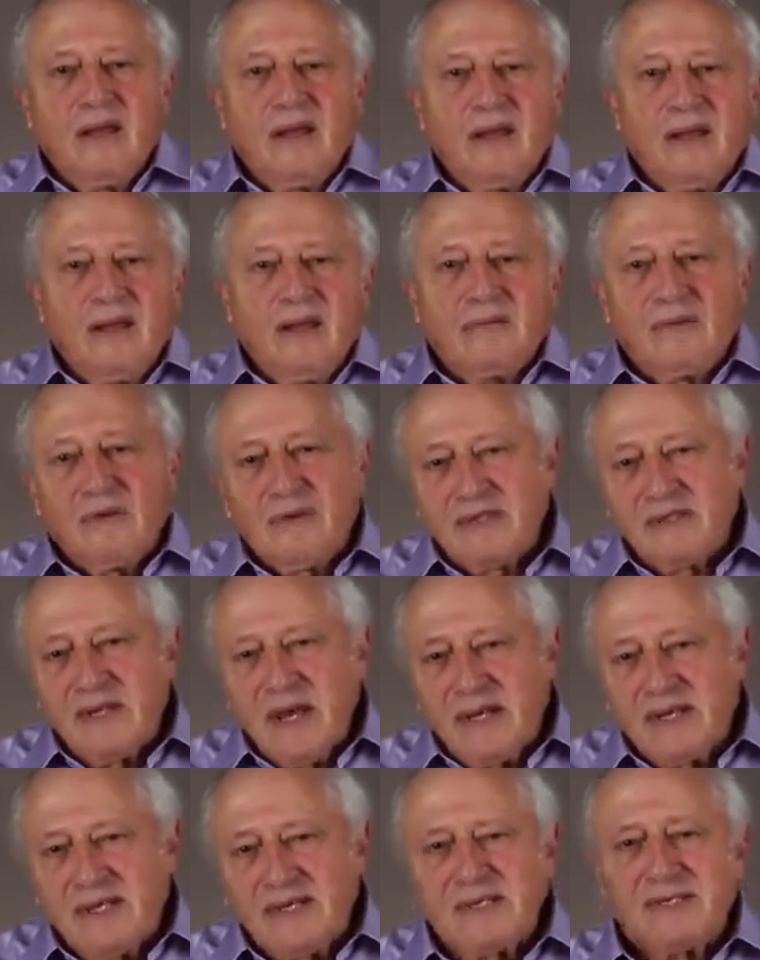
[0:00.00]
For the
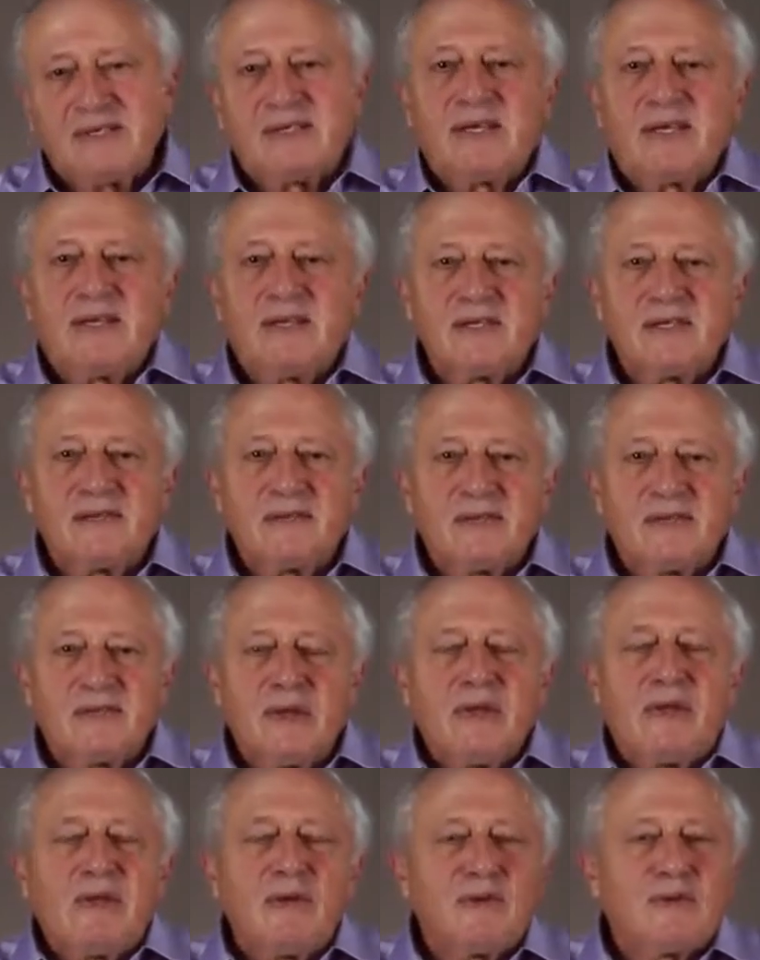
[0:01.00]
Zionists, this was a
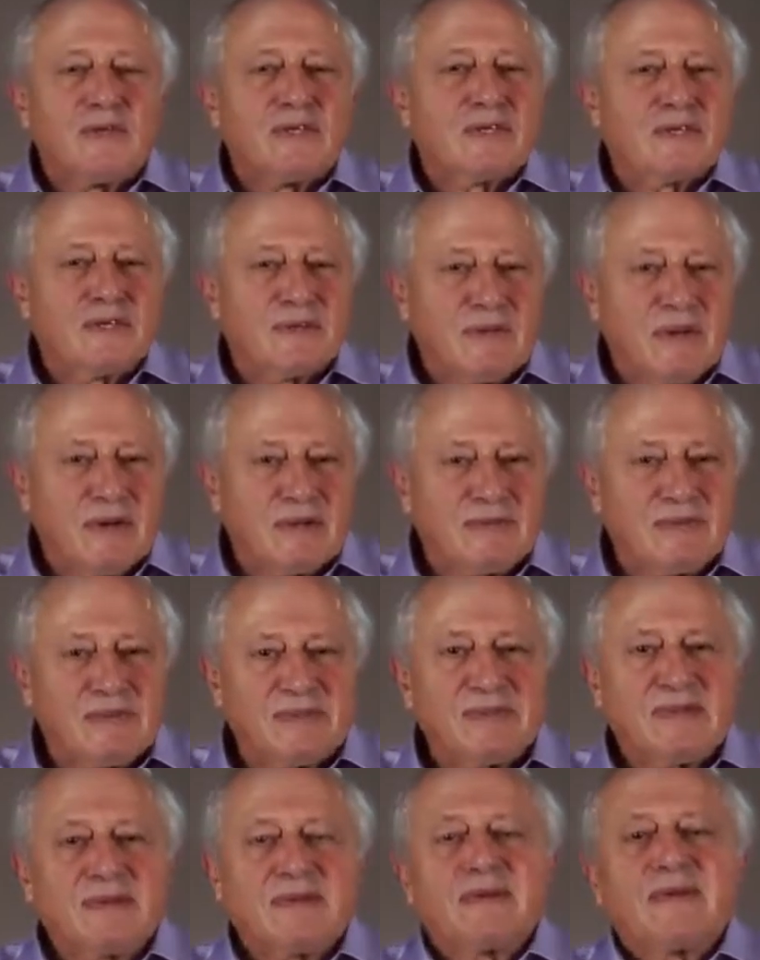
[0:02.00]
huge
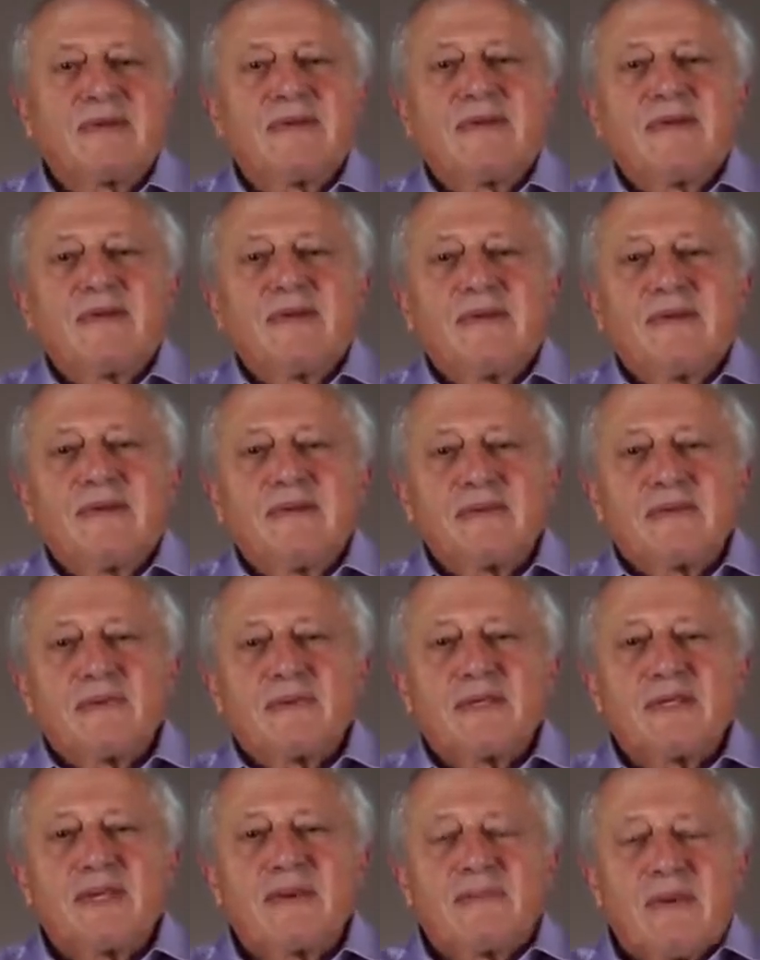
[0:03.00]
disappointment. This
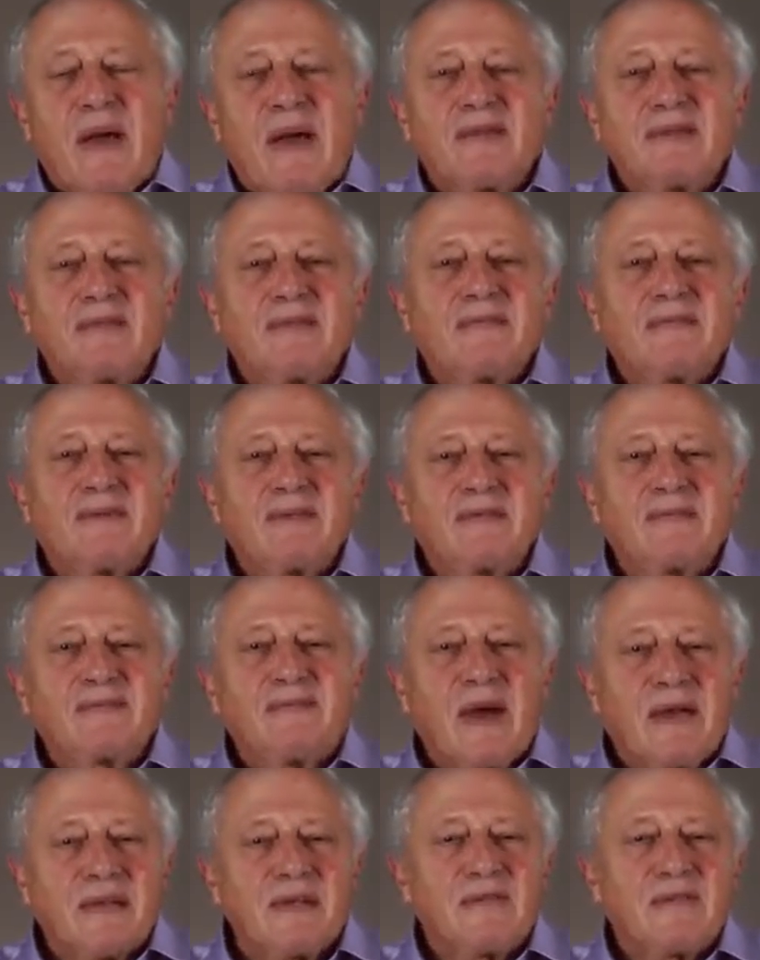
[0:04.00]
was an abandonment
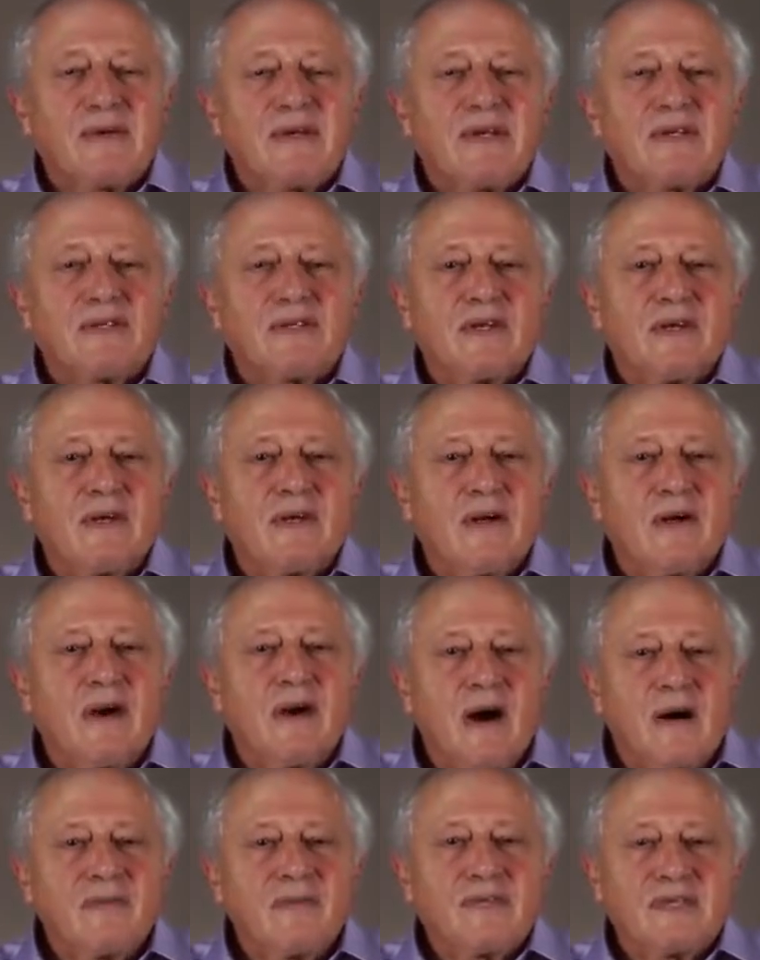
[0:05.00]
by the British
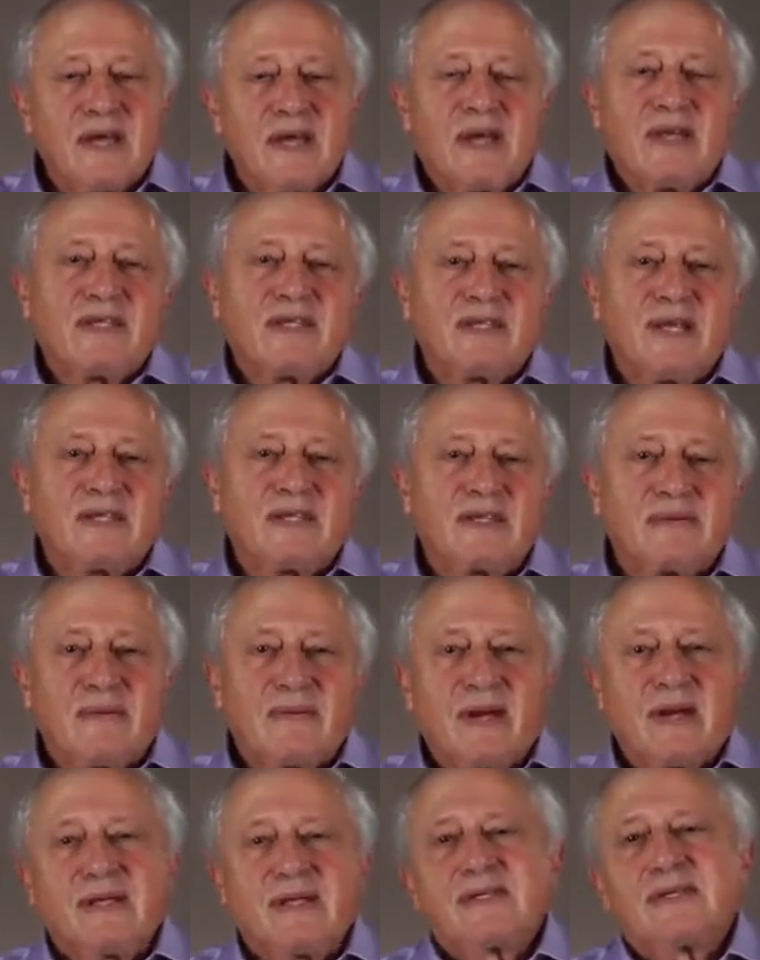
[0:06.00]
of the Zionist
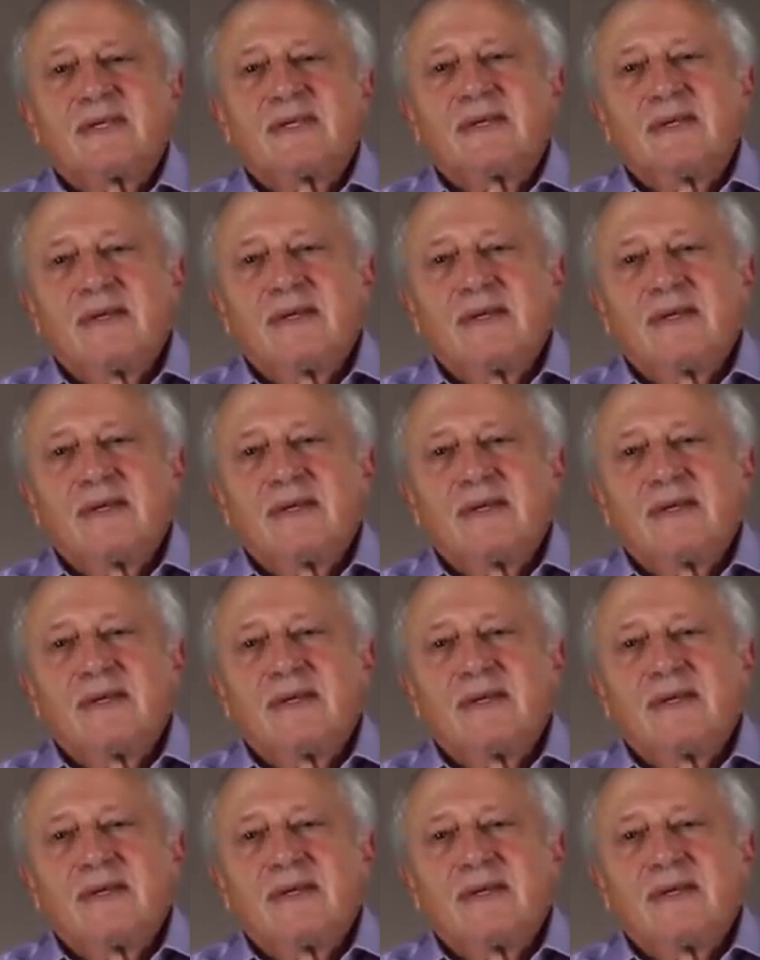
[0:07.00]
enterprise.